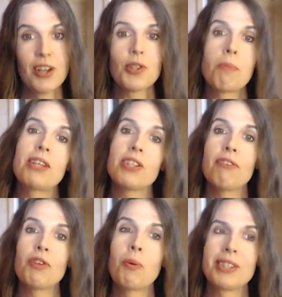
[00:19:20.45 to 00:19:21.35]
So
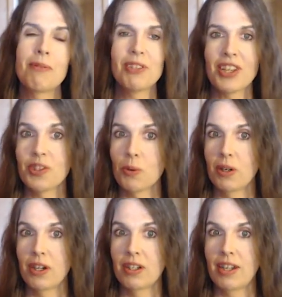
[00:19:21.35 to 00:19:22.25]
basically, if you want to emphasize a
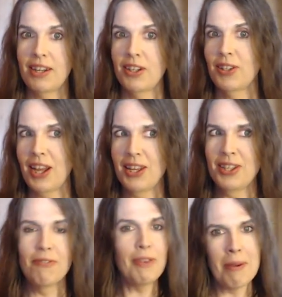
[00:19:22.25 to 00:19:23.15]
word
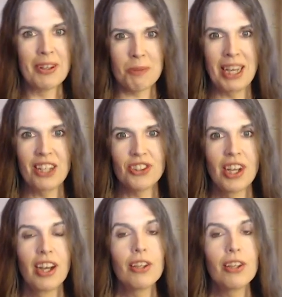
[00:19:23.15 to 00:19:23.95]
in female speech,